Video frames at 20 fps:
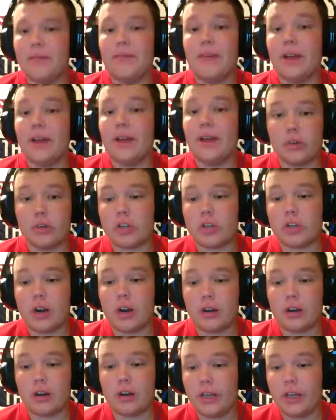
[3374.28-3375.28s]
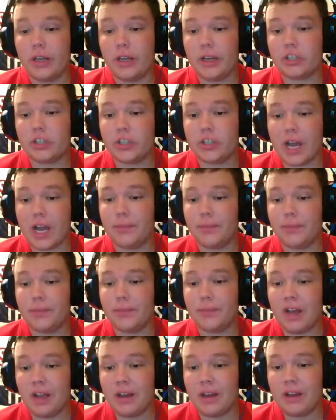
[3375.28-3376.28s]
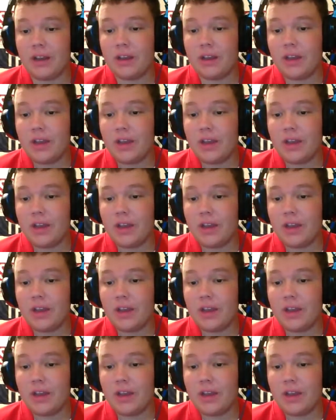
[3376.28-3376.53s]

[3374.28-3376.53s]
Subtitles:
veterans aren't getting the job done,